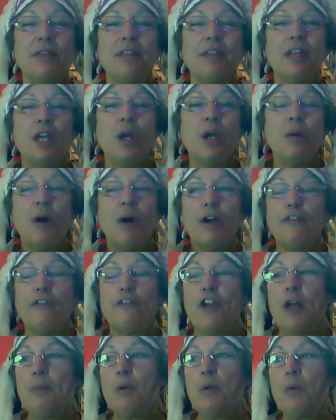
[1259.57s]
Our family
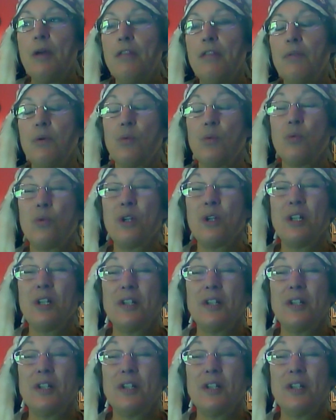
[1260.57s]
went through a really, really